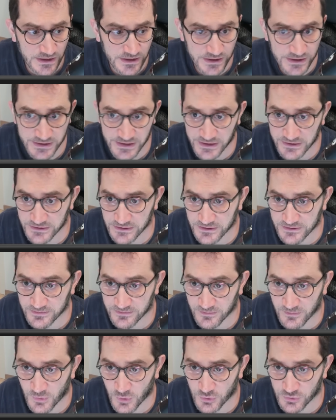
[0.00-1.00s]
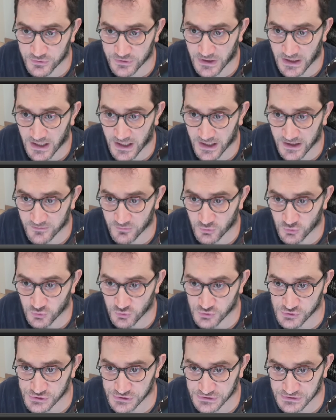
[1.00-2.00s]
In edit mode, I
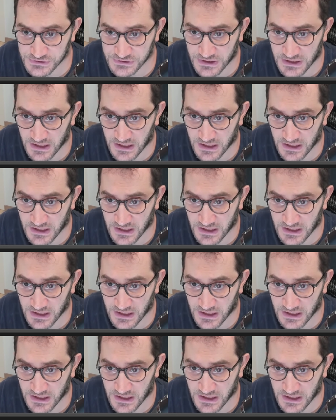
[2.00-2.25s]
would just